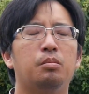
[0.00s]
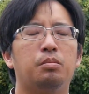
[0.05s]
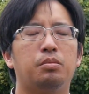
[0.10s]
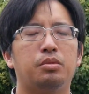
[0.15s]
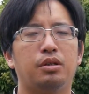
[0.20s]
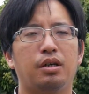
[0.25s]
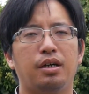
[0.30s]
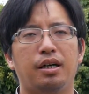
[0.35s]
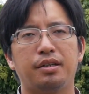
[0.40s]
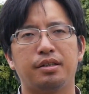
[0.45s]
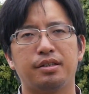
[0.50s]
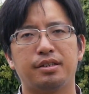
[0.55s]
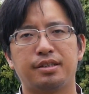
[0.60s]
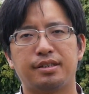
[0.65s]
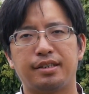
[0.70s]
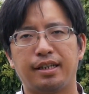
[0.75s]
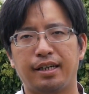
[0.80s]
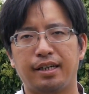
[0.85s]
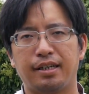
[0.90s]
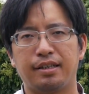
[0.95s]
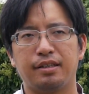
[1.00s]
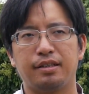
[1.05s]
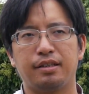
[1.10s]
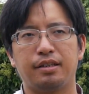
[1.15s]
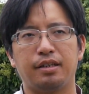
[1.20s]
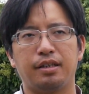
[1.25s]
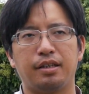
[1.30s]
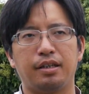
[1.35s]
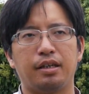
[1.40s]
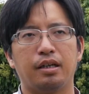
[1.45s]
not understand
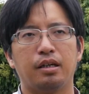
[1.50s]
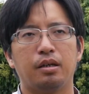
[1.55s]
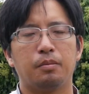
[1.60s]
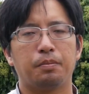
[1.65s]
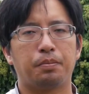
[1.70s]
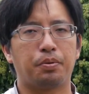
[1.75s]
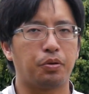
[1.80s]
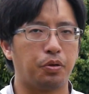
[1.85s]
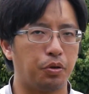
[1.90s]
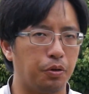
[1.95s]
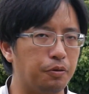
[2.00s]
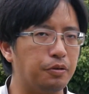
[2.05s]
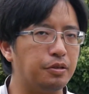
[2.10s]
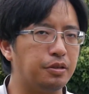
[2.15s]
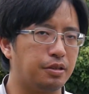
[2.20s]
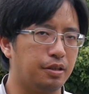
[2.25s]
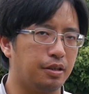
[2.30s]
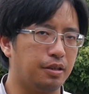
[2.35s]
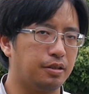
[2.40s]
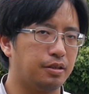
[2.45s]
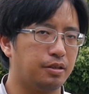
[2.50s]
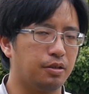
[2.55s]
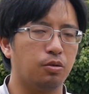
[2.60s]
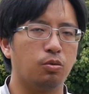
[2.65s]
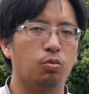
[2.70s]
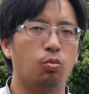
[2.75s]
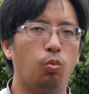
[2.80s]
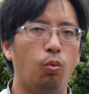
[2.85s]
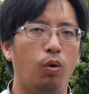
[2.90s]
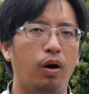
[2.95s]
the process
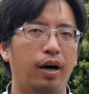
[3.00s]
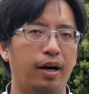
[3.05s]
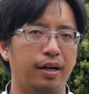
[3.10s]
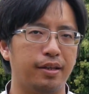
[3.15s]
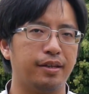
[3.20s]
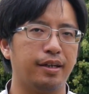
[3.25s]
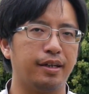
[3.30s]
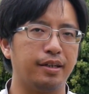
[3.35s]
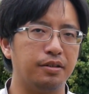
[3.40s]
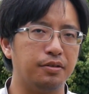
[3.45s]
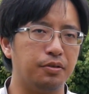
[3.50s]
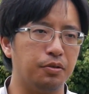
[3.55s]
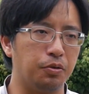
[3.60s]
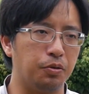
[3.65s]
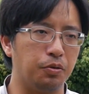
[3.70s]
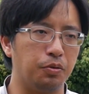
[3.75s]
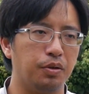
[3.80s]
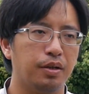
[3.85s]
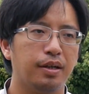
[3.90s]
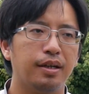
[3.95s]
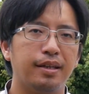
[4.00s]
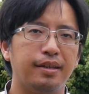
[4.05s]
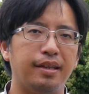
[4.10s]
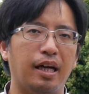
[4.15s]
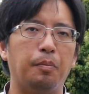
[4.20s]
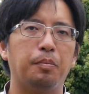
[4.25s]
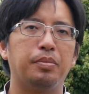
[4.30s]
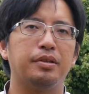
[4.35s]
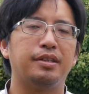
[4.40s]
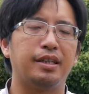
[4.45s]
or why they do
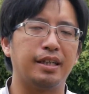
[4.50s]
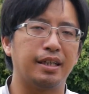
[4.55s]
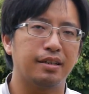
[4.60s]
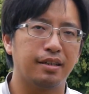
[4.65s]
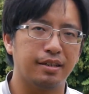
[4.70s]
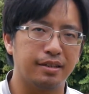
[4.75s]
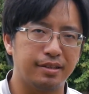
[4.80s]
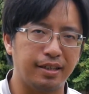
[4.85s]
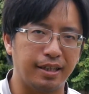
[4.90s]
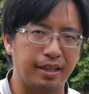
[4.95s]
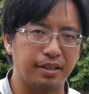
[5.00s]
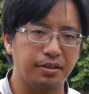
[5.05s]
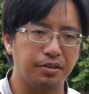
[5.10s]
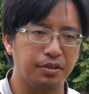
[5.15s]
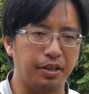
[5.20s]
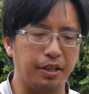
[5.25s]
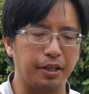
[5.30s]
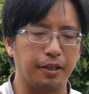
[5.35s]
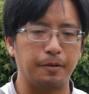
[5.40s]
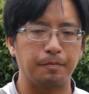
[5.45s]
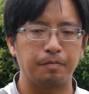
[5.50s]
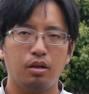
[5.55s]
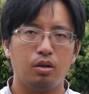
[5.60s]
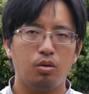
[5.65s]
that particular technique.